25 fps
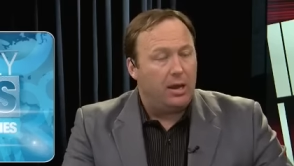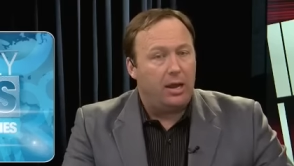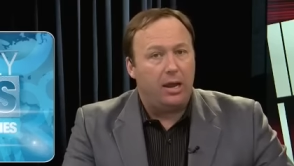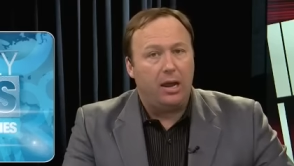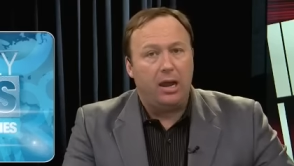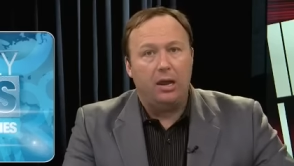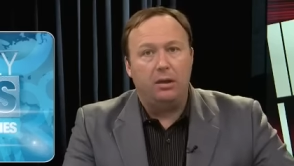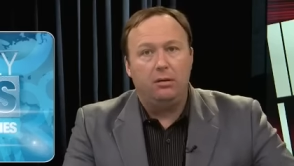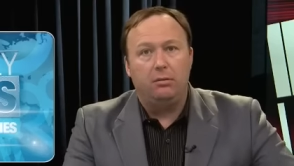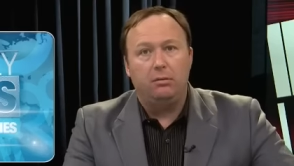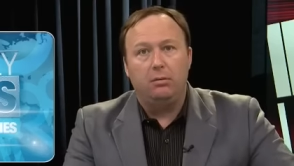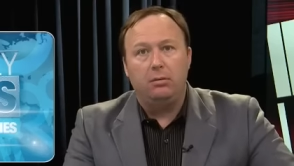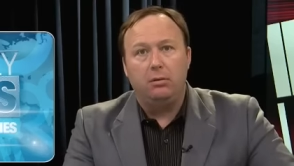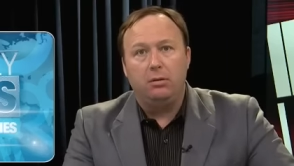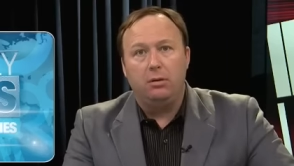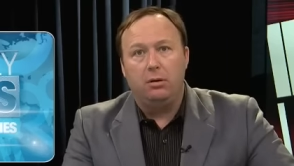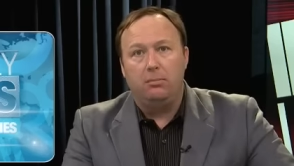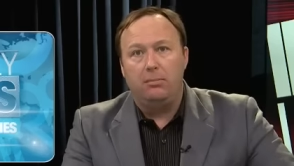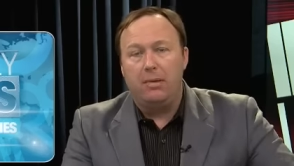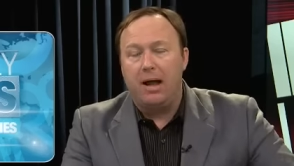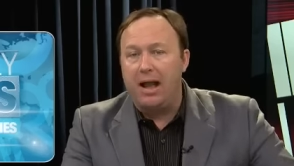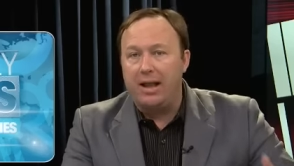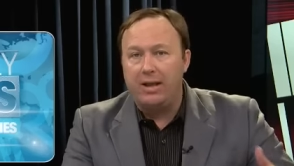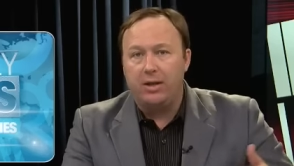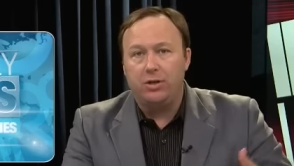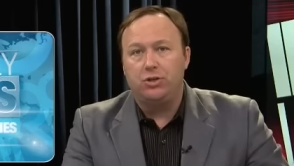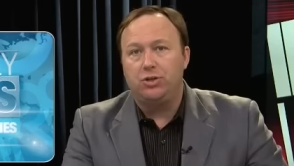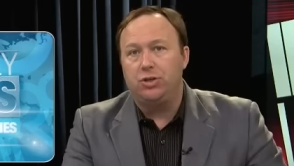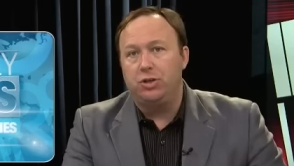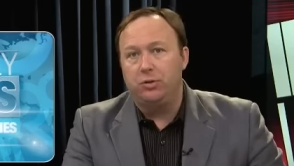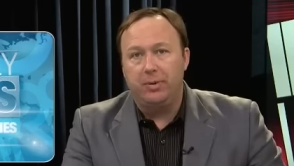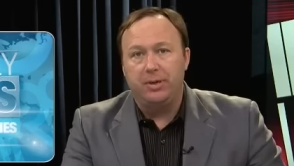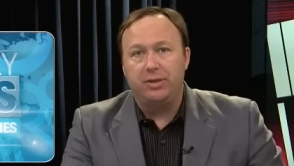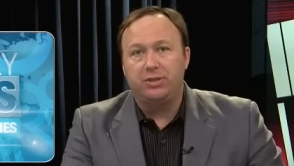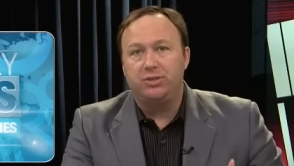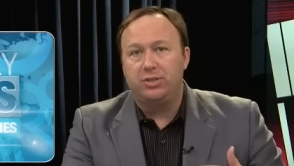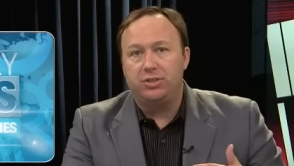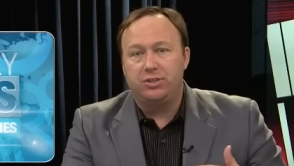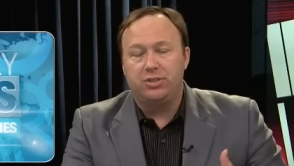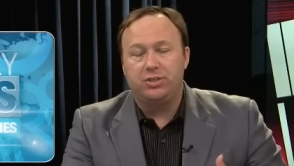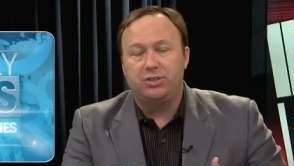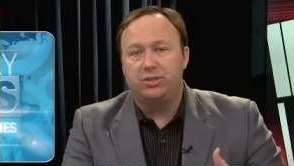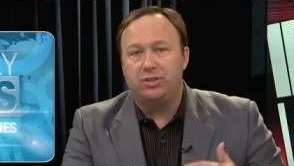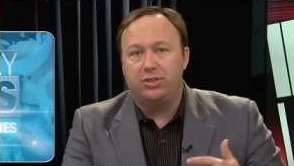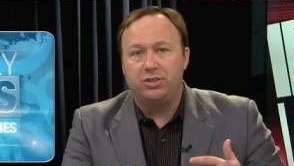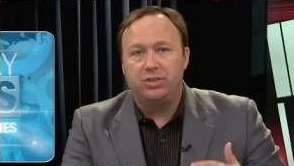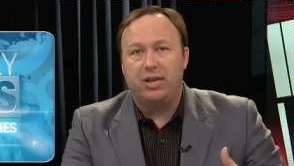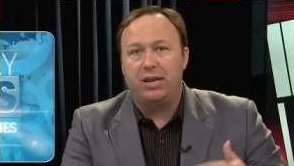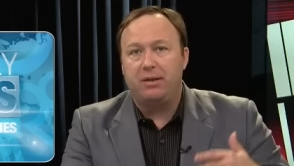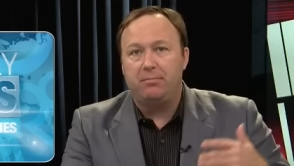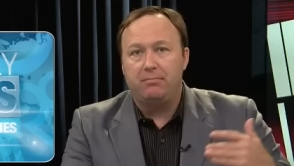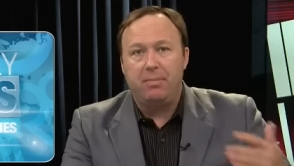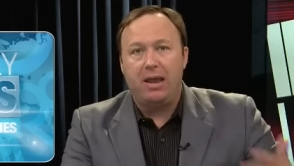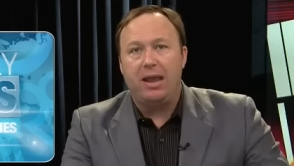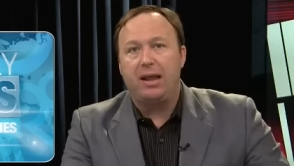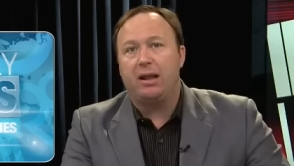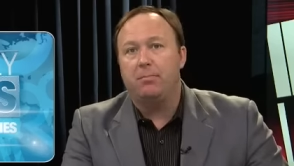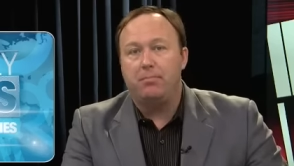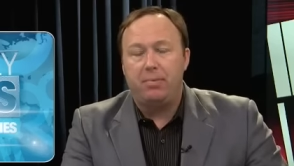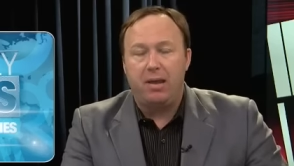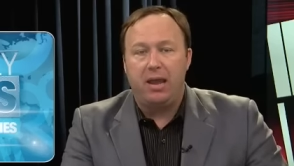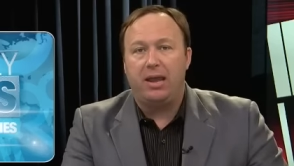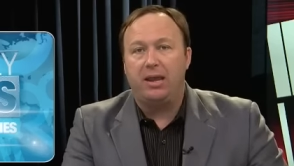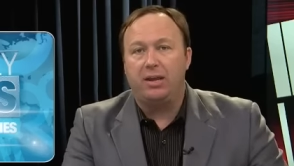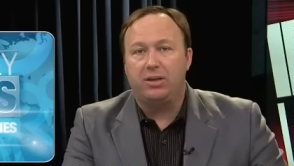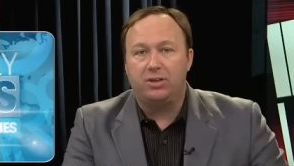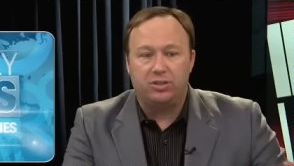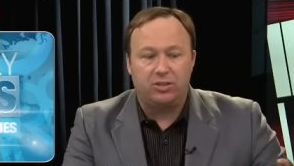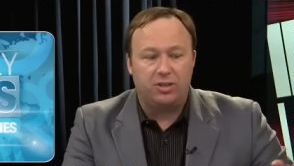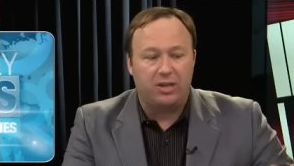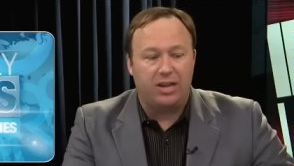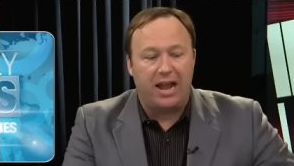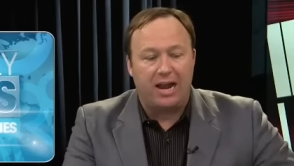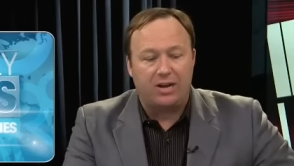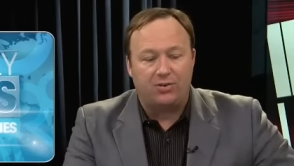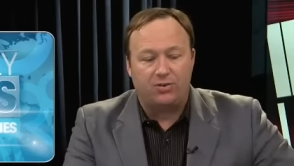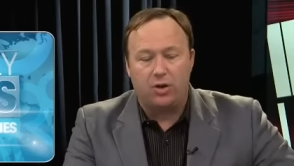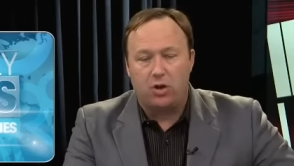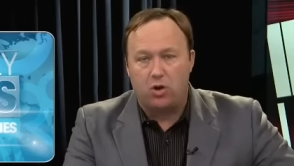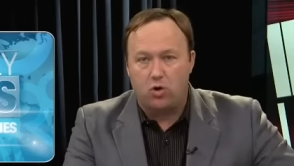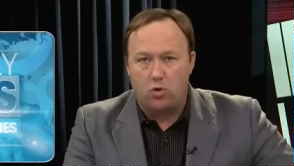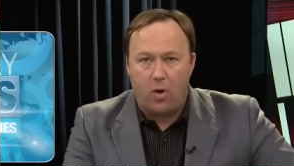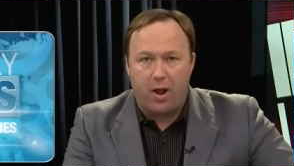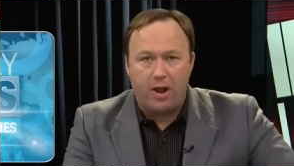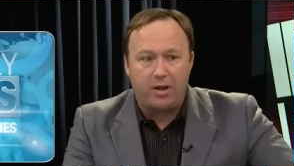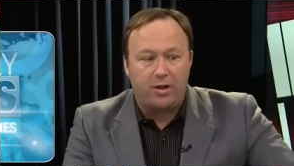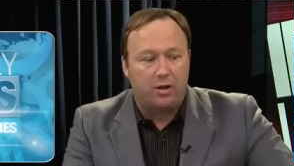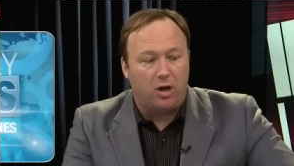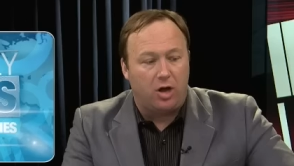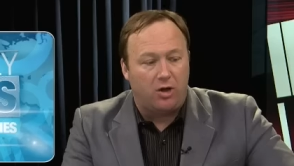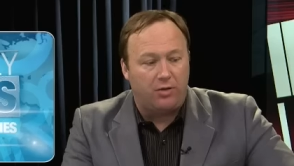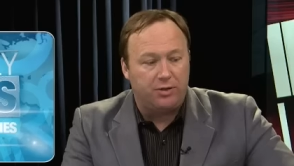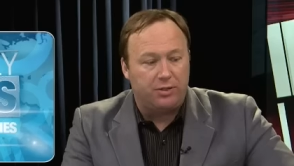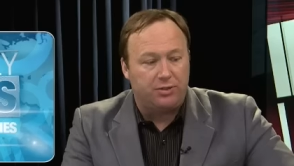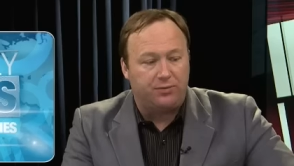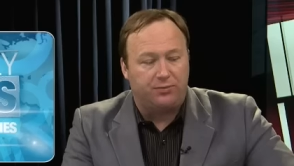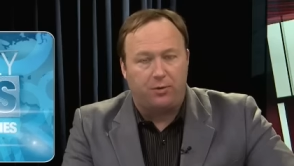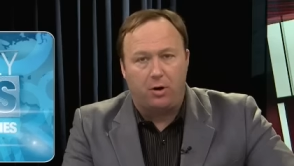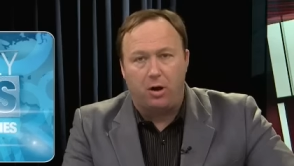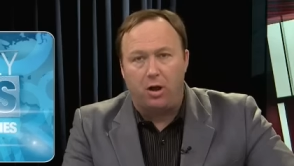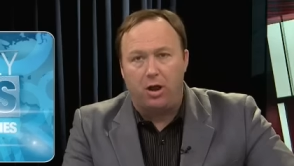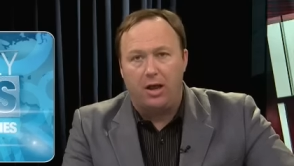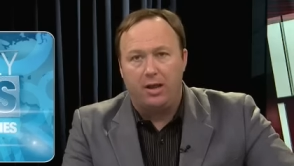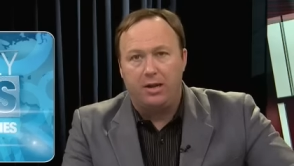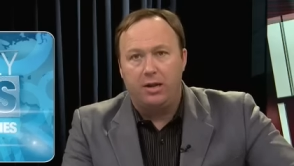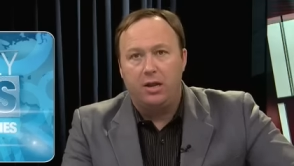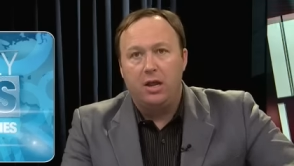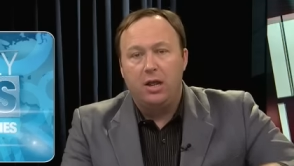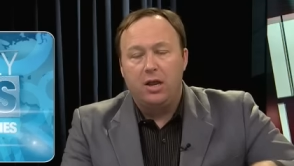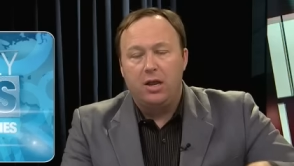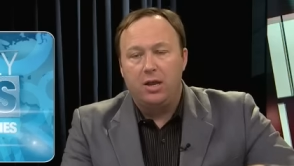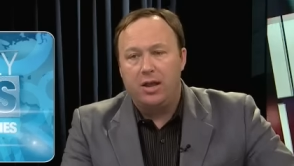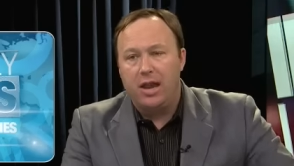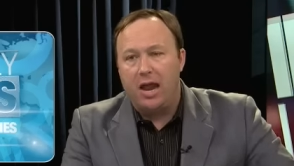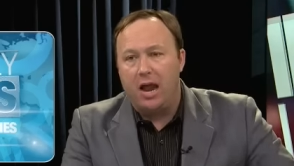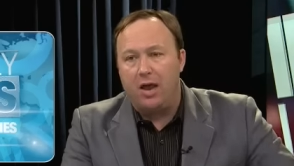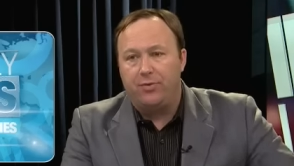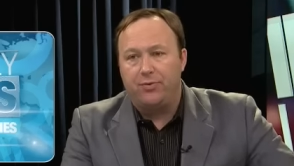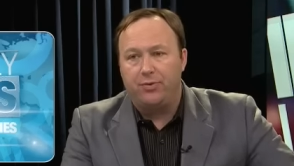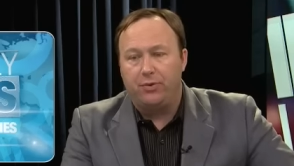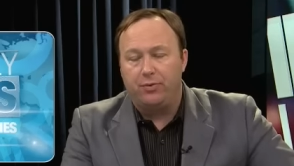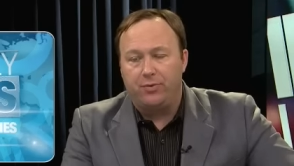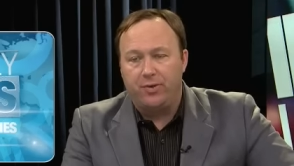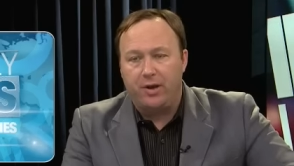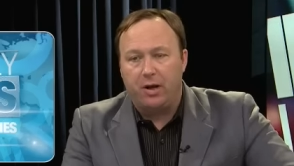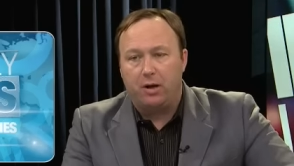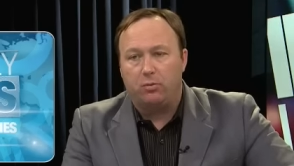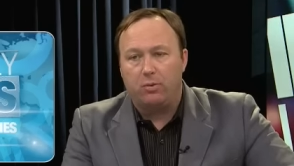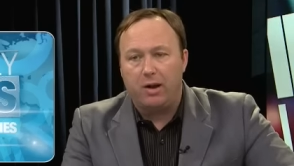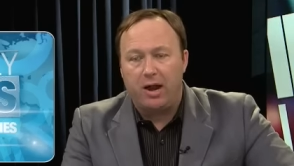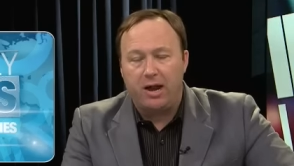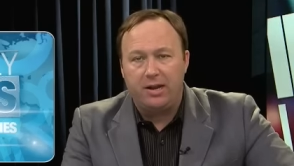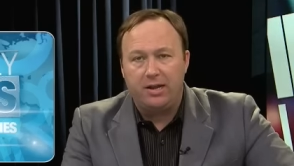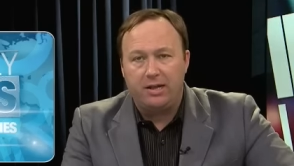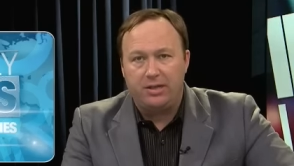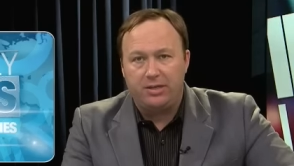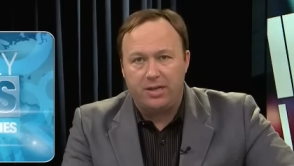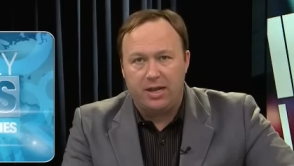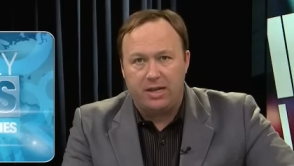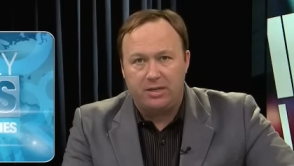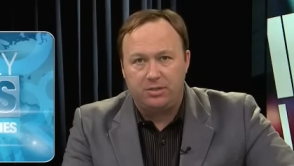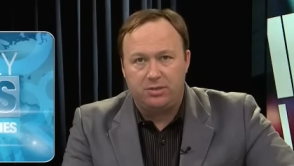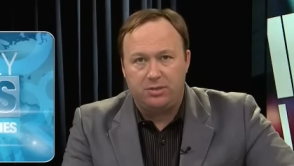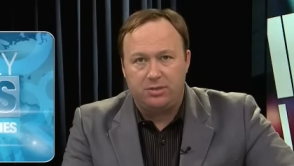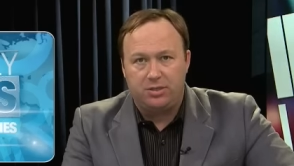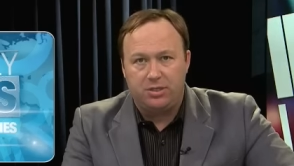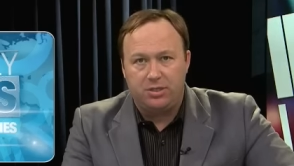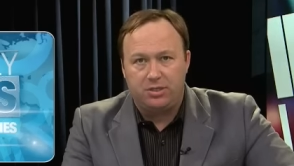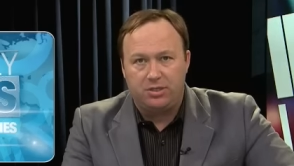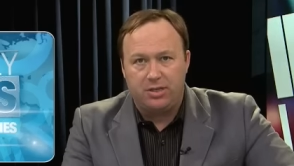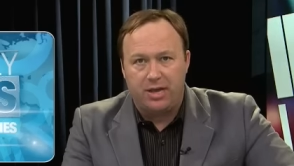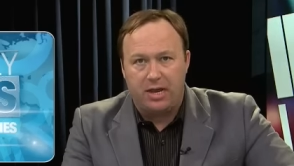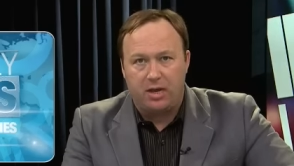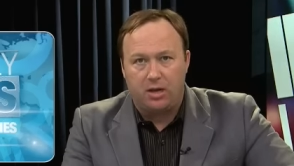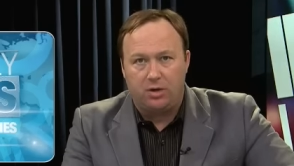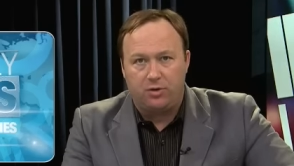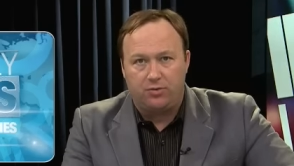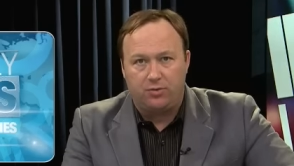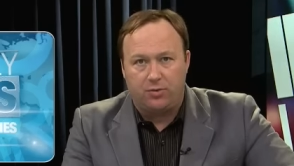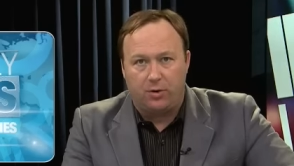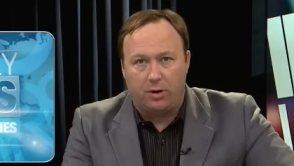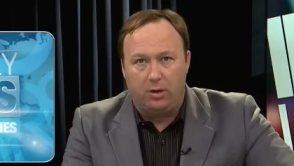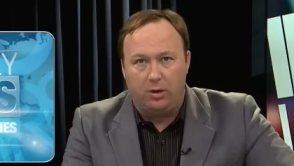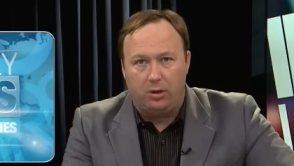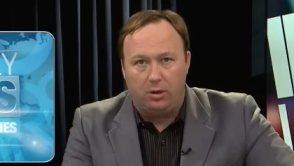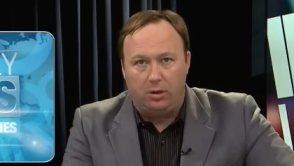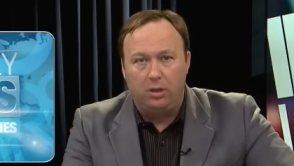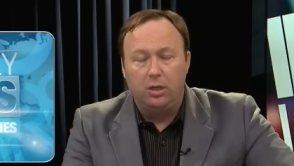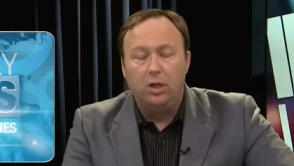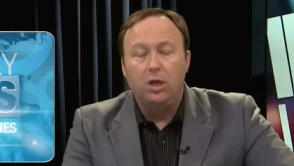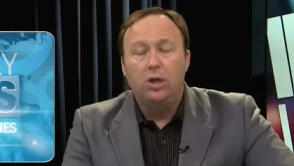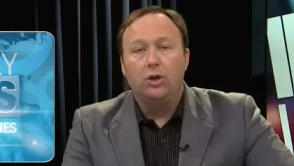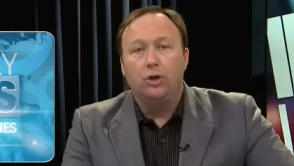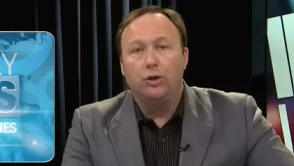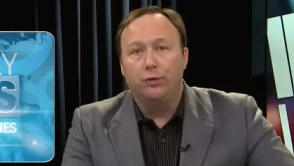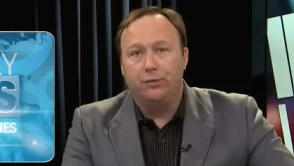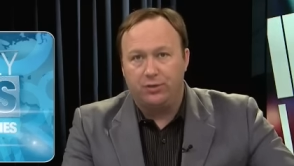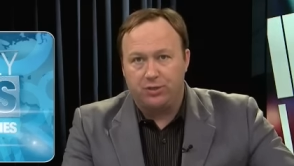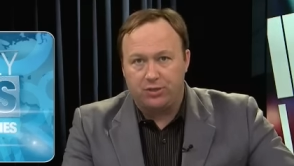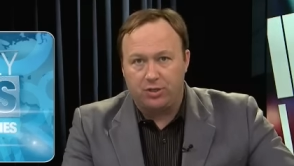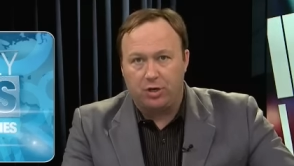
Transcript: And, you know, my issue is this is the same mega banks that actually created all this fraud now through their ratings agencies they control who've